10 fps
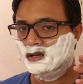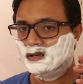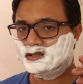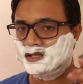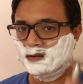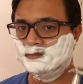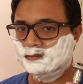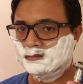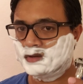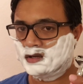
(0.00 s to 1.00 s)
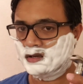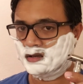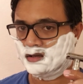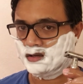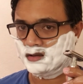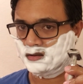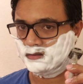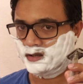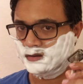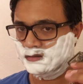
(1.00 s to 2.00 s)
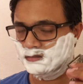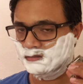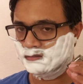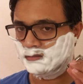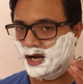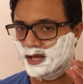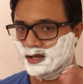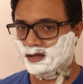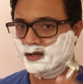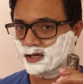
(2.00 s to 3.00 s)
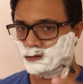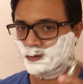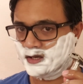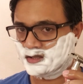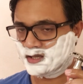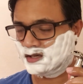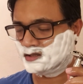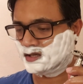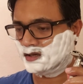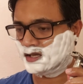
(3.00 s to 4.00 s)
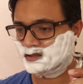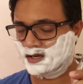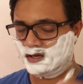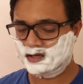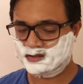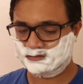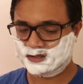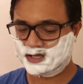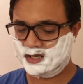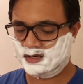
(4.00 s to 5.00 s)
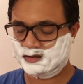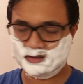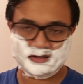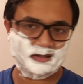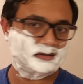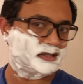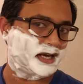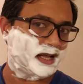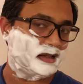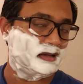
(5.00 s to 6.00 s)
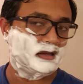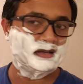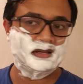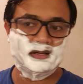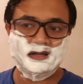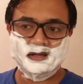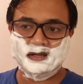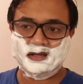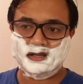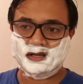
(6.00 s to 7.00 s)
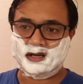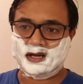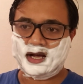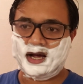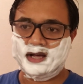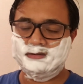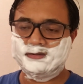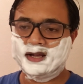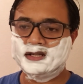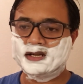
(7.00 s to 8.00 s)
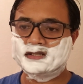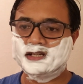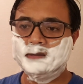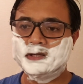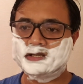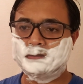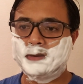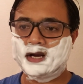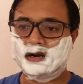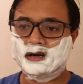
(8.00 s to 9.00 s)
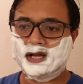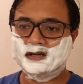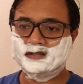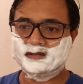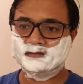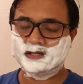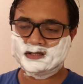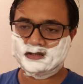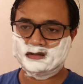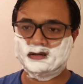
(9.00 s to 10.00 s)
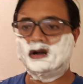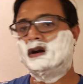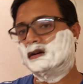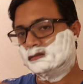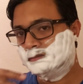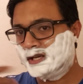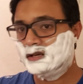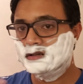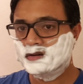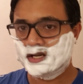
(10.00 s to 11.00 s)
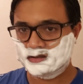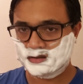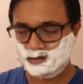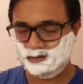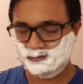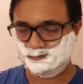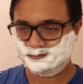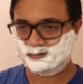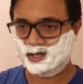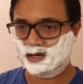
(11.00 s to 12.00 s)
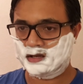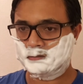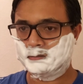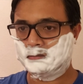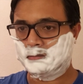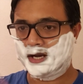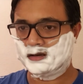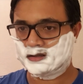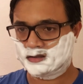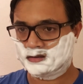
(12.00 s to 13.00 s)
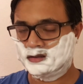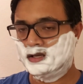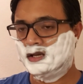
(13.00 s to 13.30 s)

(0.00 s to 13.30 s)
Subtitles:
Slim, in my experience, at least in last 10 days of trial, I find that Slim is a better aggressive razor or mid razor than a mild razor.